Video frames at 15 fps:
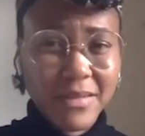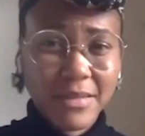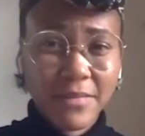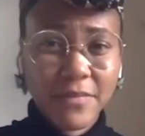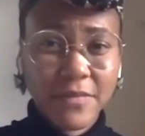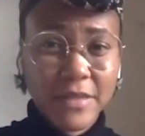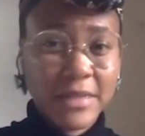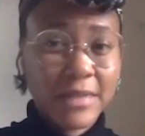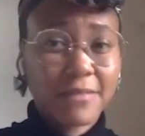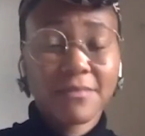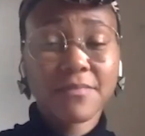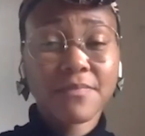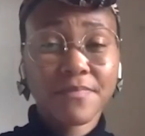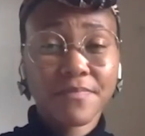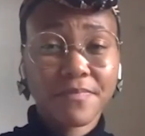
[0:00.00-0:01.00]
I'm
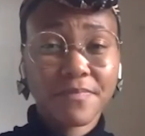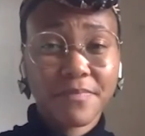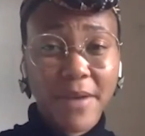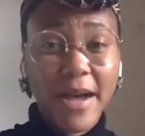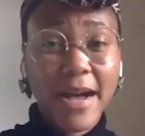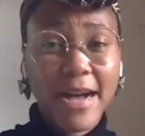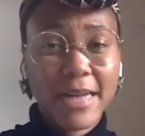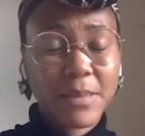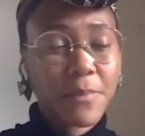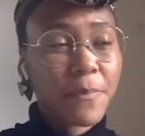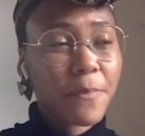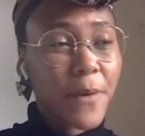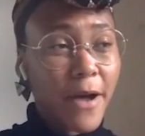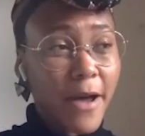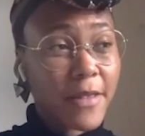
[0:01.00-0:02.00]
feeling bad.
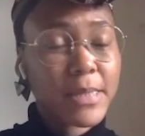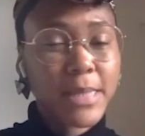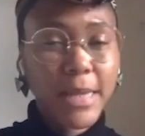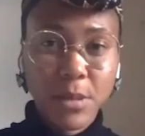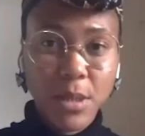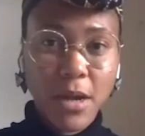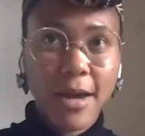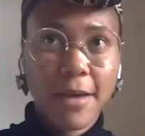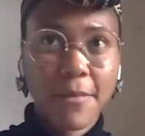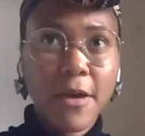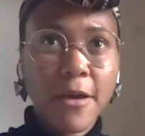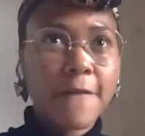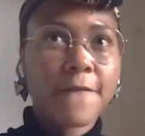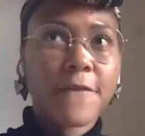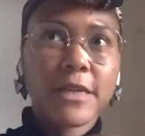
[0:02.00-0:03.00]
But at the same time,
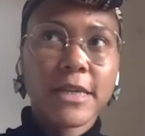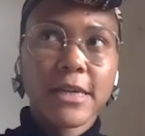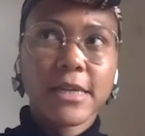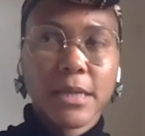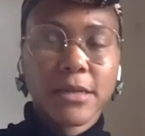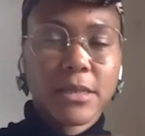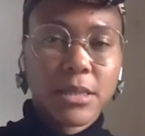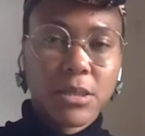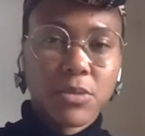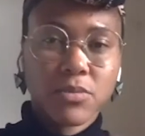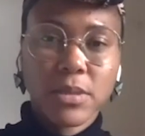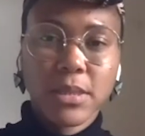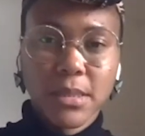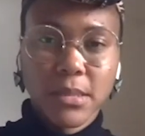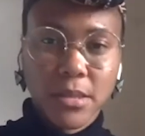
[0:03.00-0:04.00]
for years I
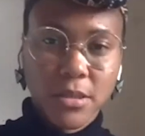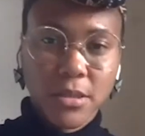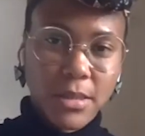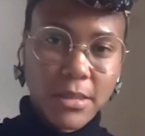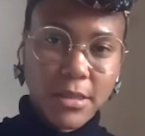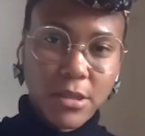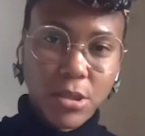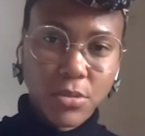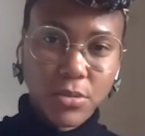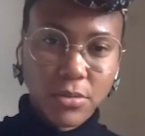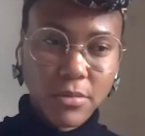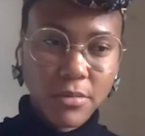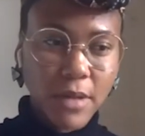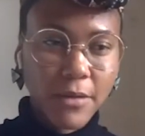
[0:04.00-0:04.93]
resisted using it at all.